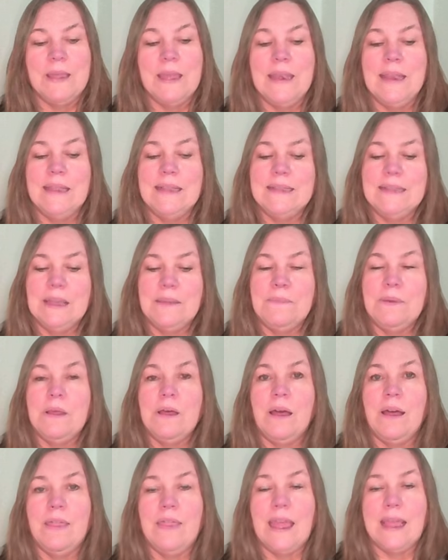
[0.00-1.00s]
An example
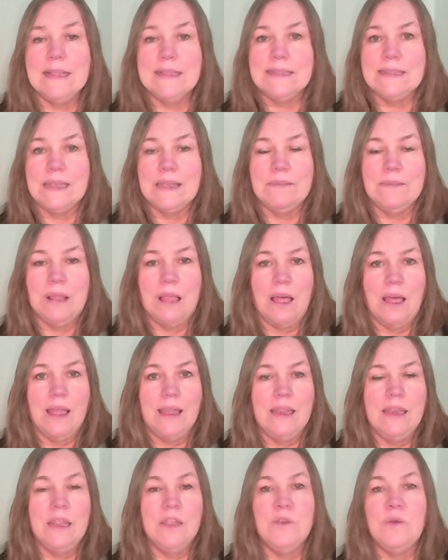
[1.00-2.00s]
on that same
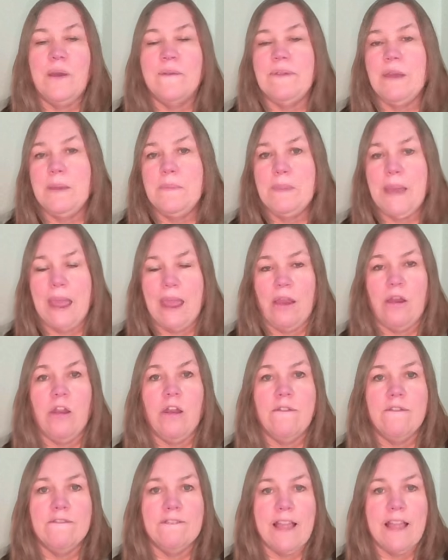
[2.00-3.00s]
line, you have a pair
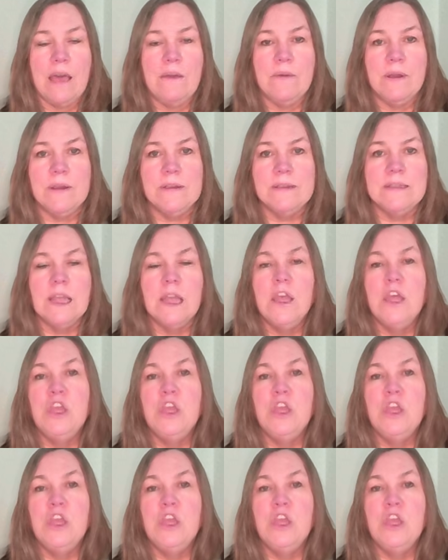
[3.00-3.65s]
of flowers.